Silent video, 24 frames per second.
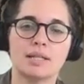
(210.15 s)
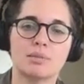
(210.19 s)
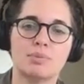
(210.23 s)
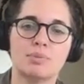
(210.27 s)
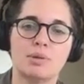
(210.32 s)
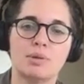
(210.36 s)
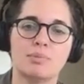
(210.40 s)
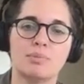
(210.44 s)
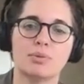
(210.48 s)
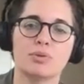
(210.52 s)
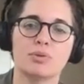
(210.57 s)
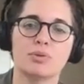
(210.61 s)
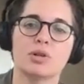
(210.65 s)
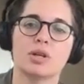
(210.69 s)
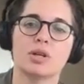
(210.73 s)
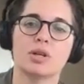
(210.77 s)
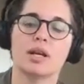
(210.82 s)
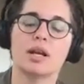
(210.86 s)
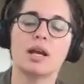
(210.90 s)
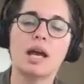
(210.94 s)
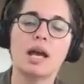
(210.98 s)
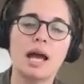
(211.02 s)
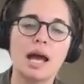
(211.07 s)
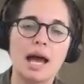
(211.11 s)
people who can
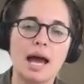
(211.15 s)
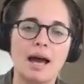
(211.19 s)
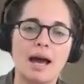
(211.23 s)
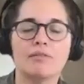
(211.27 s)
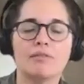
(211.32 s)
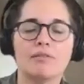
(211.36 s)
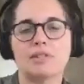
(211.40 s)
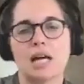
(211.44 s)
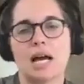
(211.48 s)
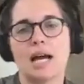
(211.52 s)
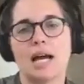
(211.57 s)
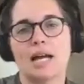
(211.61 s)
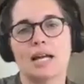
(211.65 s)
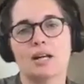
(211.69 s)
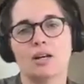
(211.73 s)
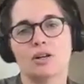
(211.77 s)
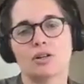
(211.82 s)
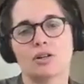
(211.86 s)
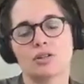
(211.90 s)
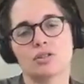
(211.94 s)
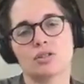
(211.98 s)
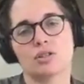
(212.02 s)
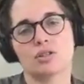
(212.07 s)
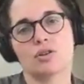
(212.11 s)
have
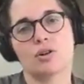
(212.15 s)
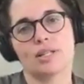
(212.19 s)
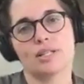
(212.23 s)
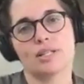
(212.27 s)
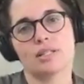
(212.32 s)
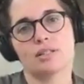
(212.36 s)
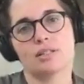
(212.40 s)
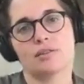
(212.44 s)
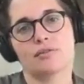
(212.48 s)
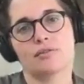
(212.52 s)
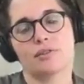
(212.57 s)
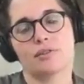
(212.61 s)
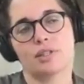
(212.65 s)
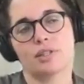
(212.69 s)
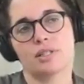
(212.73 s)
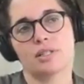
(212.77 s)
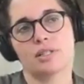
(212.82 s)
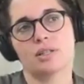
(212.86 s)
dialogues across difference,